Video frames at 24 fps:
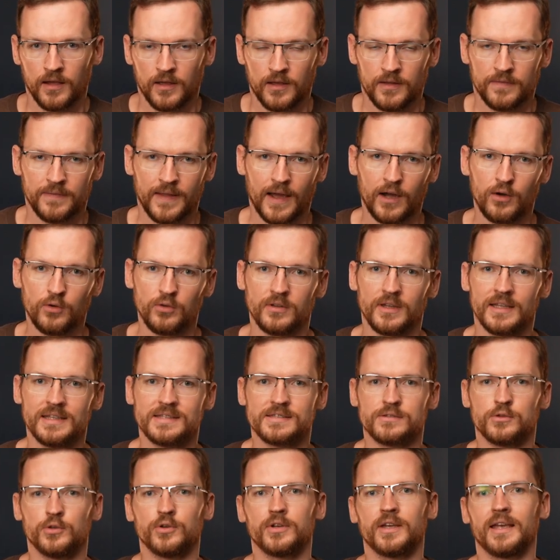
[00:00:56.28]
Now
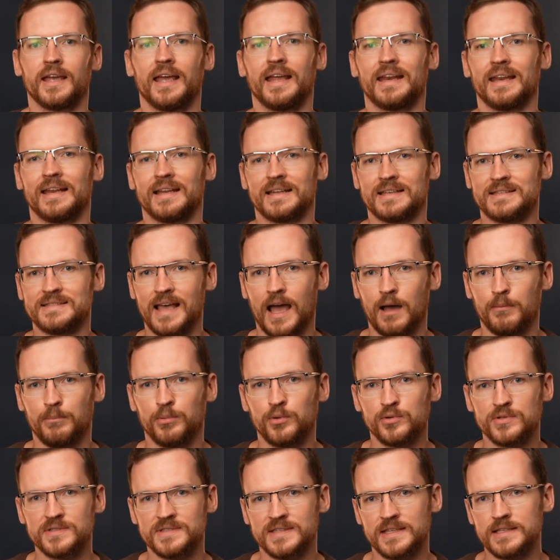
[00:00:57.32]
let's look at an
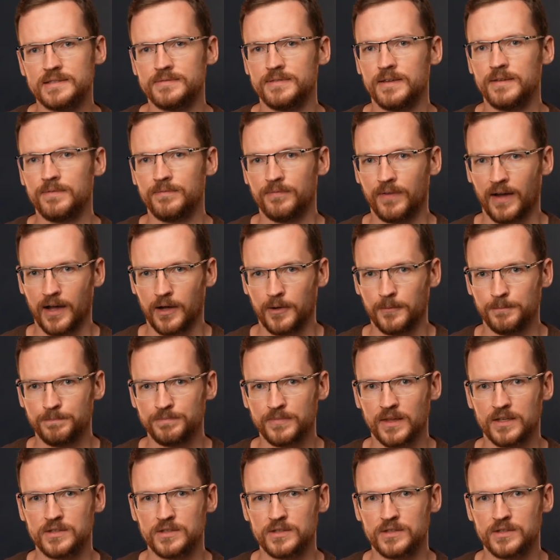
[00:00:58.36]
example C S V file